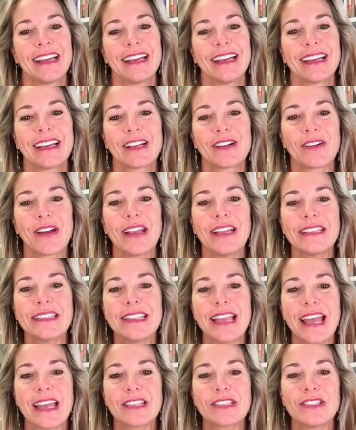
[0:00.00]
Grace
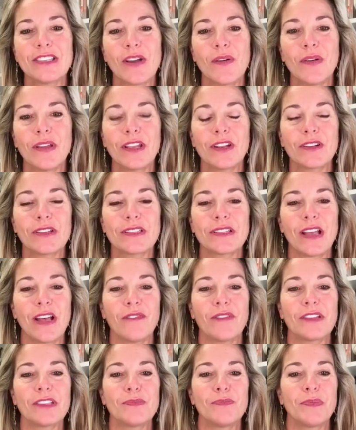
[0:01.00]
as knowing yourself
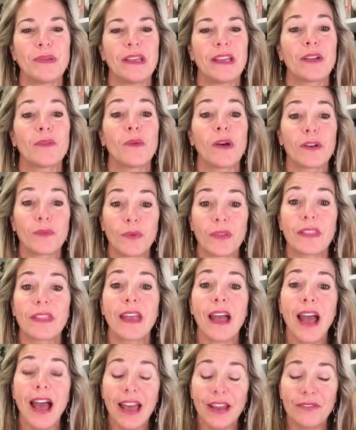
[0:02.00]
as being one with
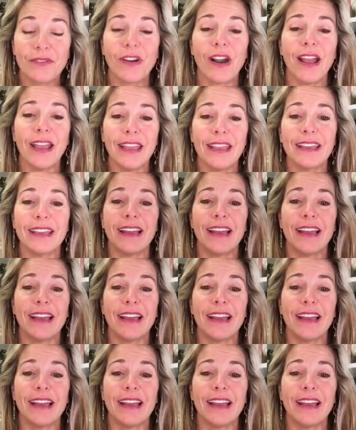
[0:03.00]
God. Right.